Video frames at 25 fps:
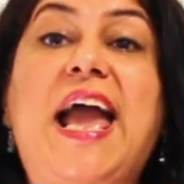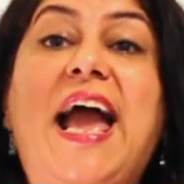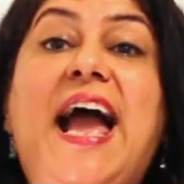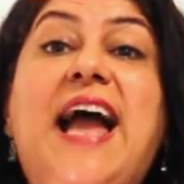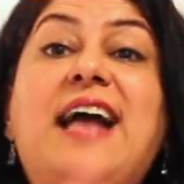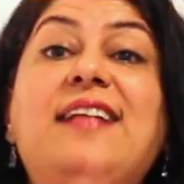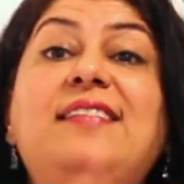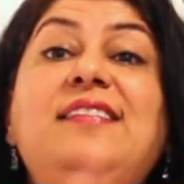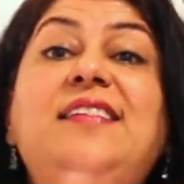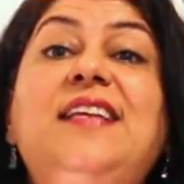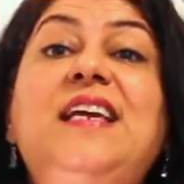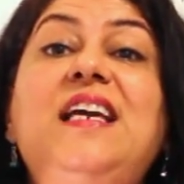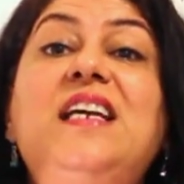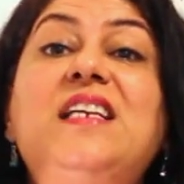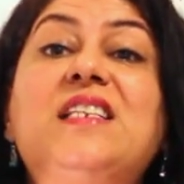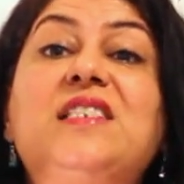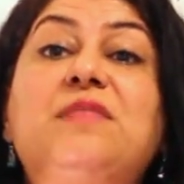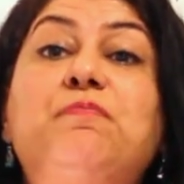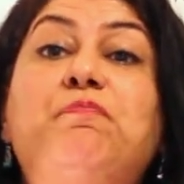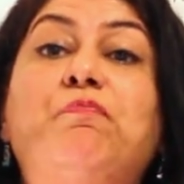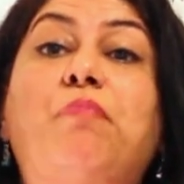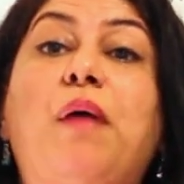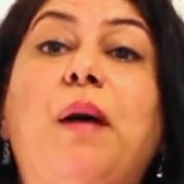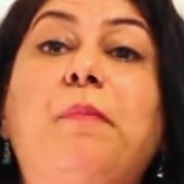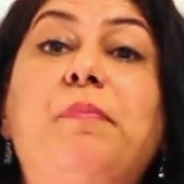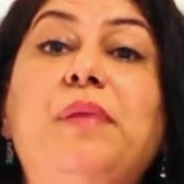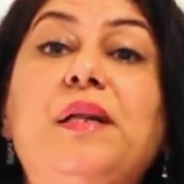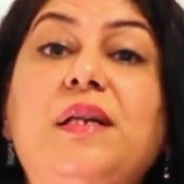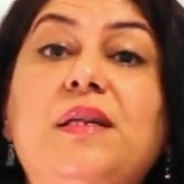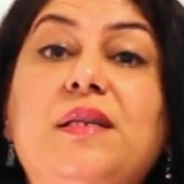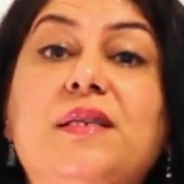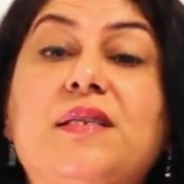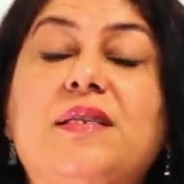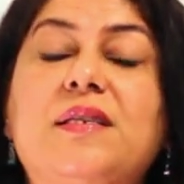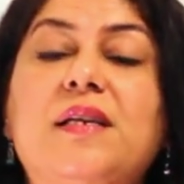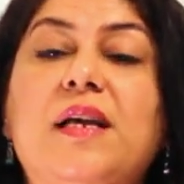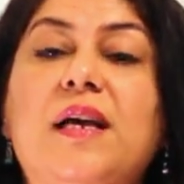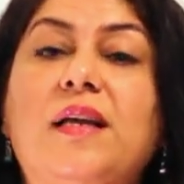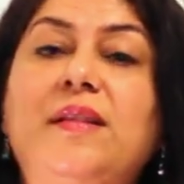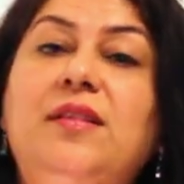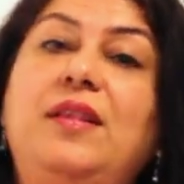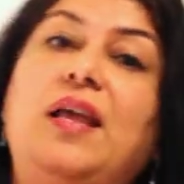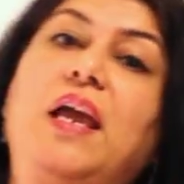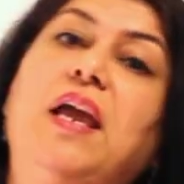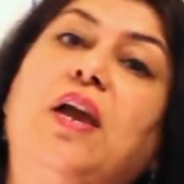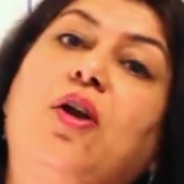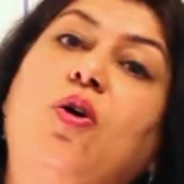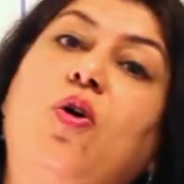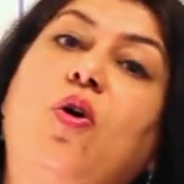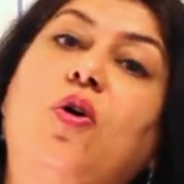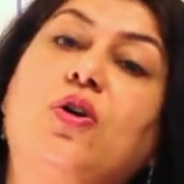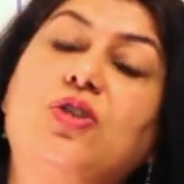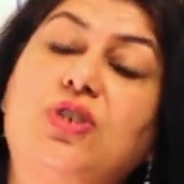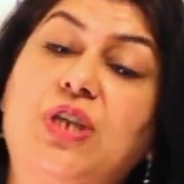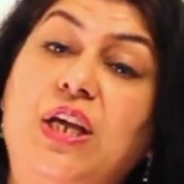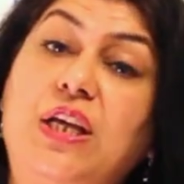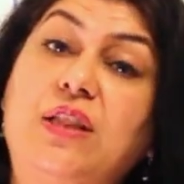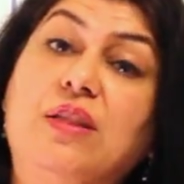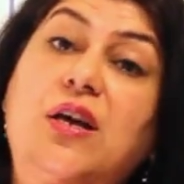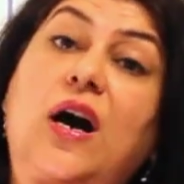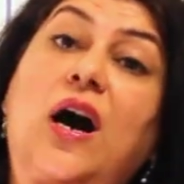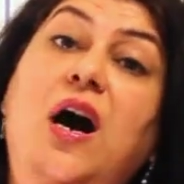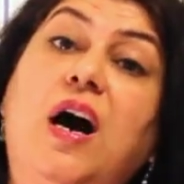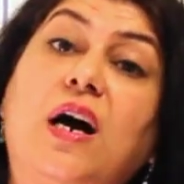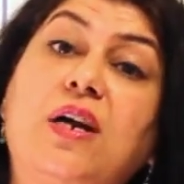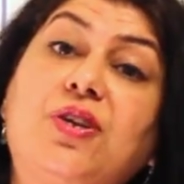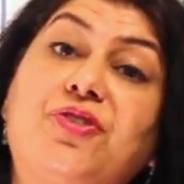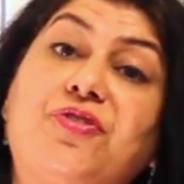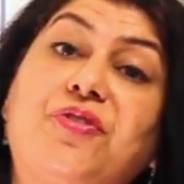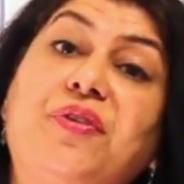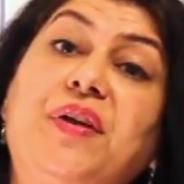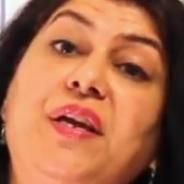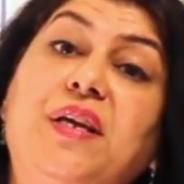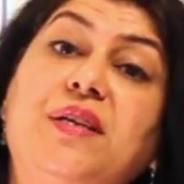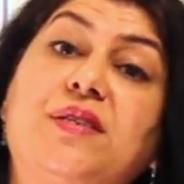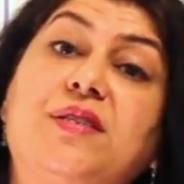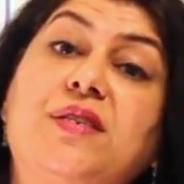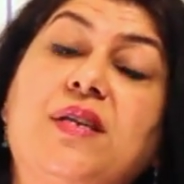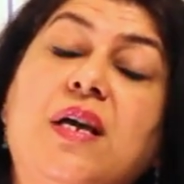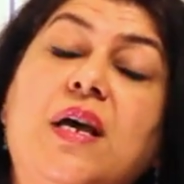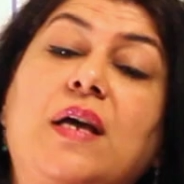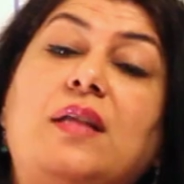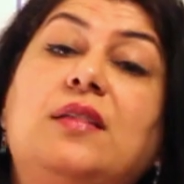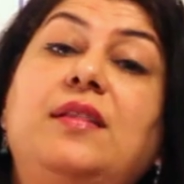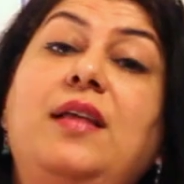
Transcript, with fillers: And these bubbles, they cause in the arteries,